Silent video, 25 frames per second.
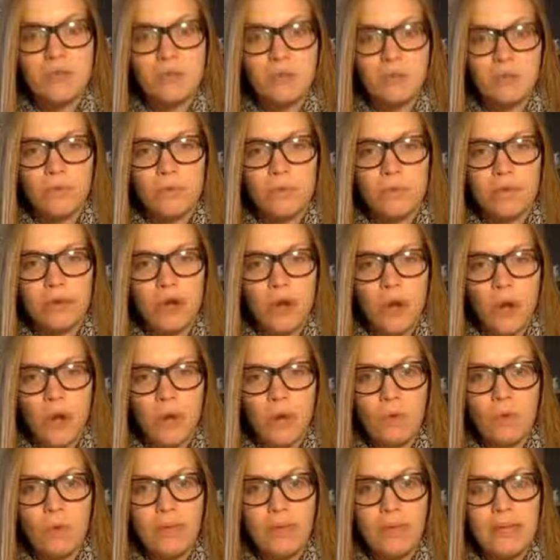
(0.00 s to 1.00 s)
room of your
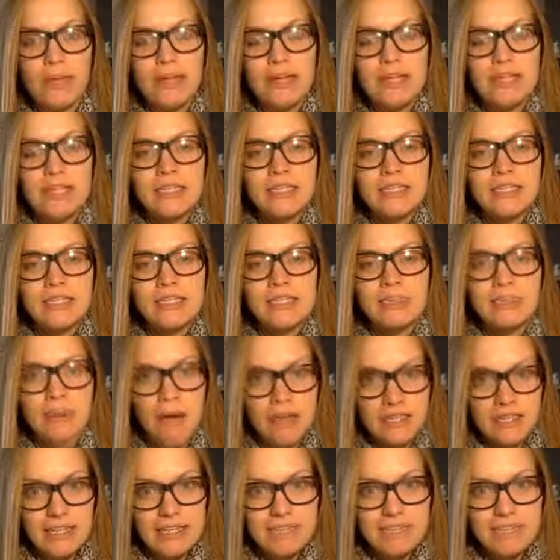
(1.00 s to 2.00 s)
home
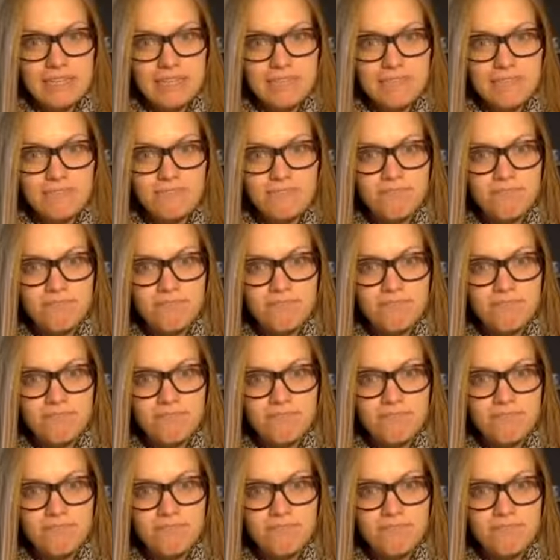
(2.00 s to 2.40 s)
spotless?